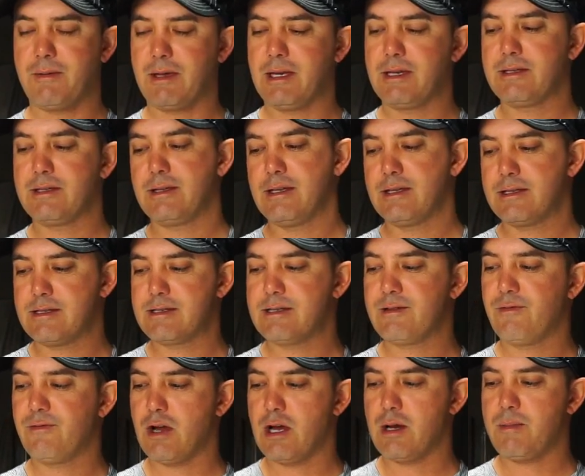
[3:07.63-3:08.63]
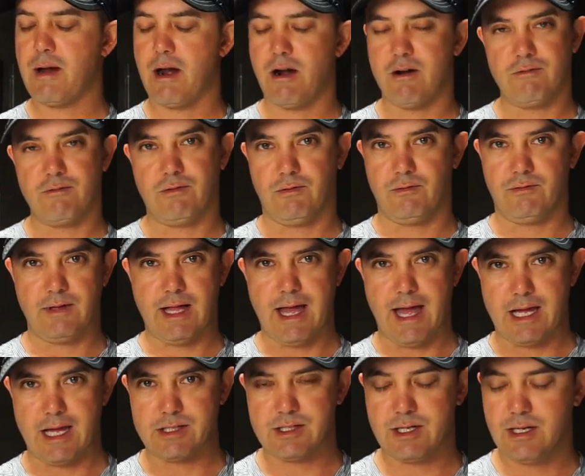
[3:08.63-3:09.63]
I mean, it, this is a very powerful
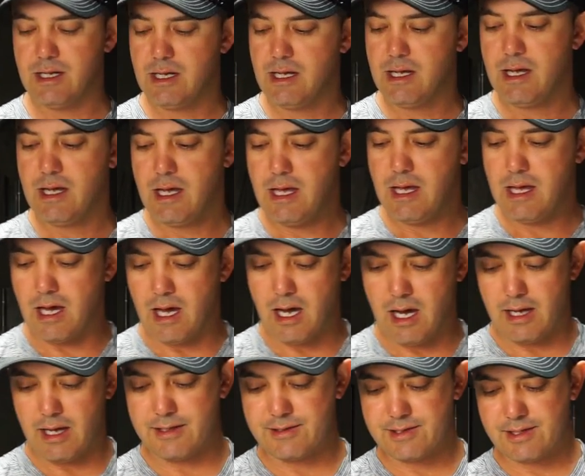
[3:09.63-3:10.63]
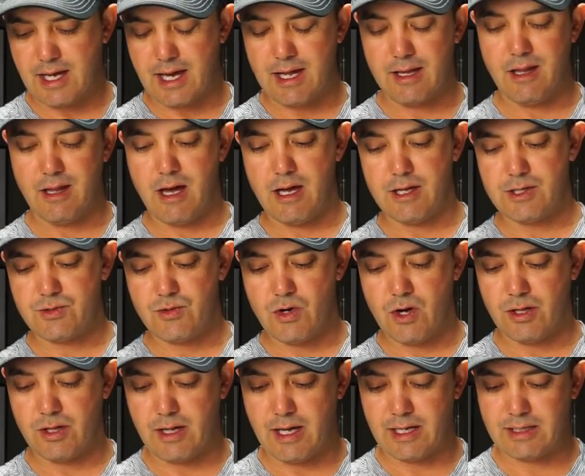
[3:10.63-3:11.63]
flash. Uh, it's got a lot of
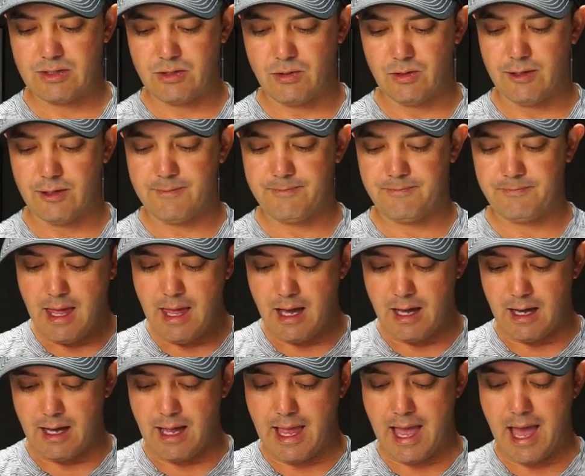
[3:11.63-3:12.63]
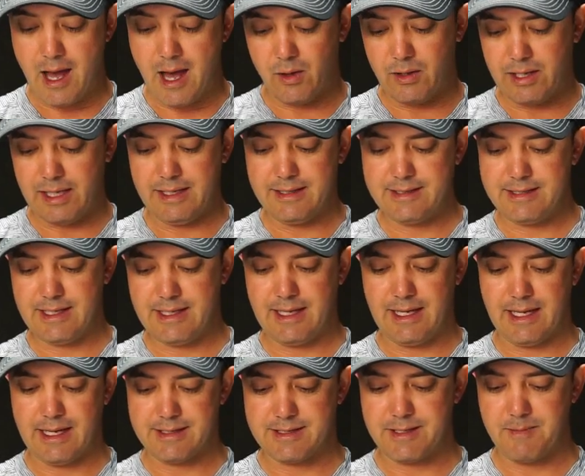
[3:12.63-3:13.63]
strong light to it. Uh, how
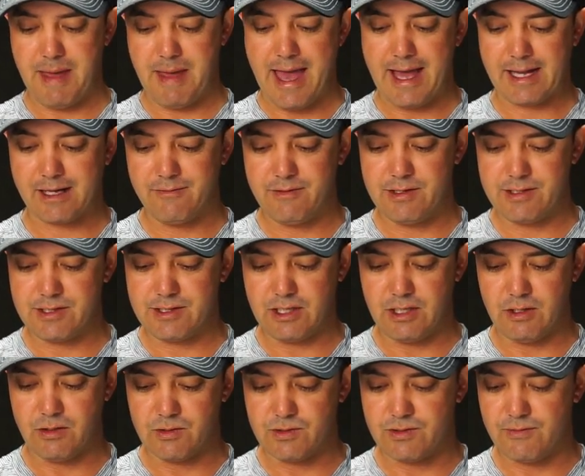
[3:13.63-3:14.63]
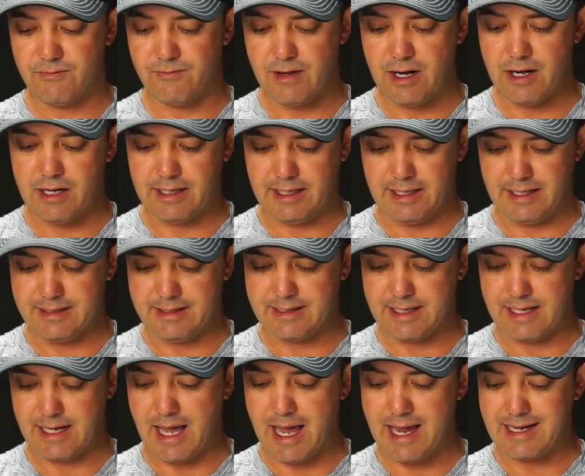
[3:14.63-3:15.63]
easy is the back of this to use? Very
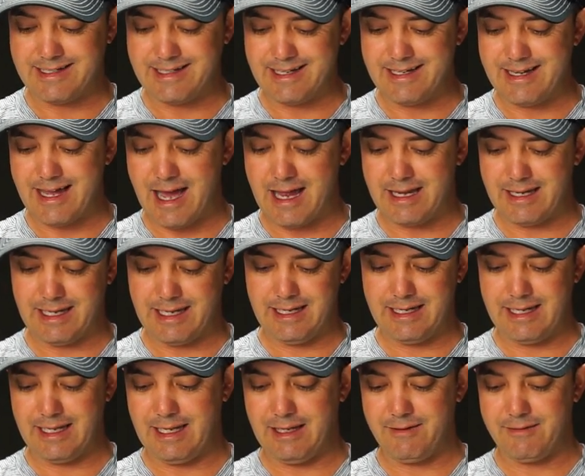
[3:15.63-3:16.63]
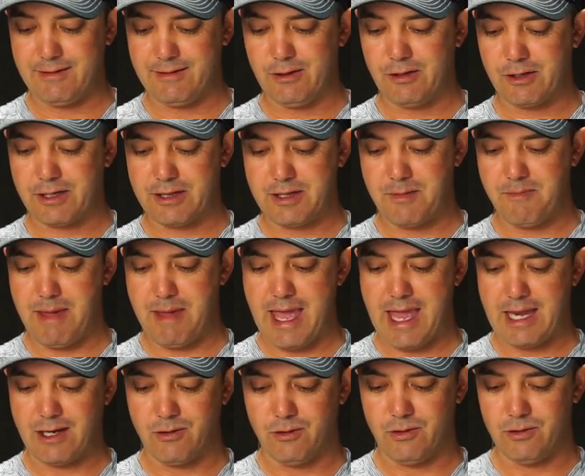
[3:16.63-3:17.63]
easy. I did not need to even look at the
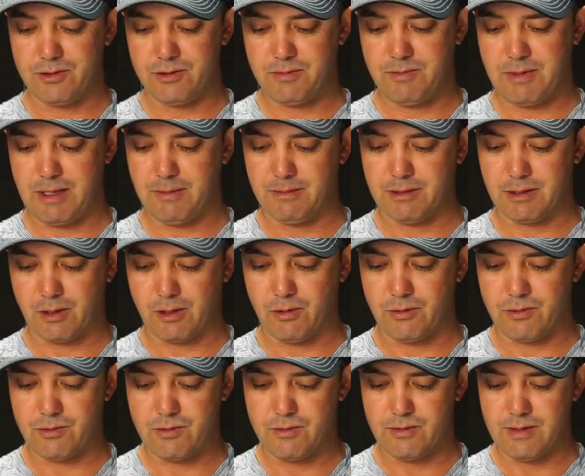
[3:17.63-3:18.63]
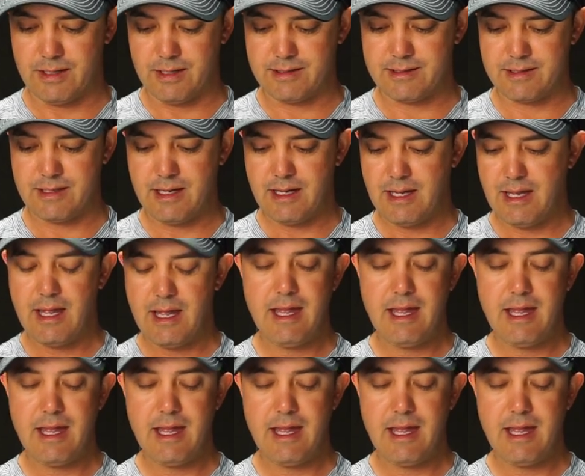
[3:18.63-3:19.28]
manual to be able to go through this.